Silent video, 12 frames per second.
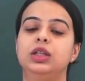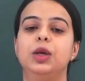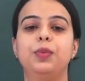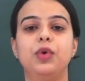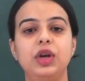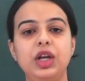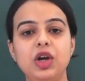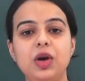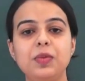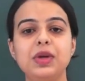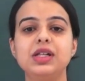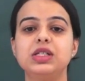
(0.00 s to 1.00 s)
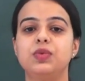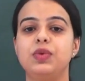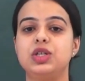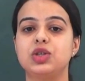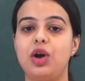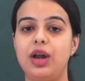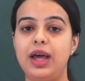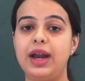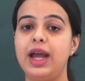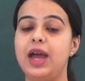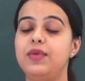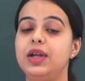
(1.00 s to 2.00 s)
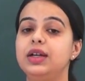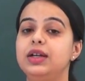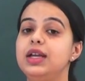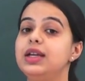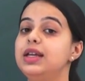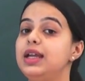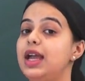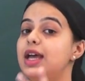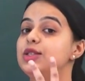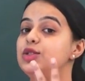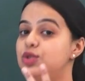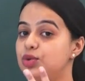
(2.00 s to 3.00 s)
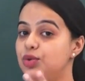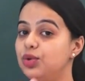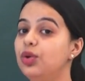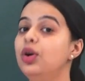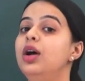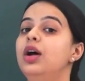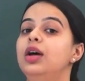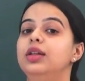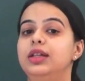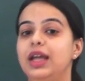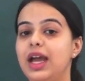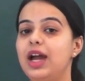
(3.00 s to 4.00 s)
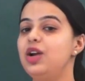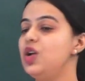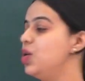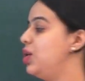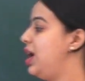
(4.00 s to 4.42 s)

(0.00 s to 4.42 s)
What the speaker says: The polynomials which all are having degree as 2, they are known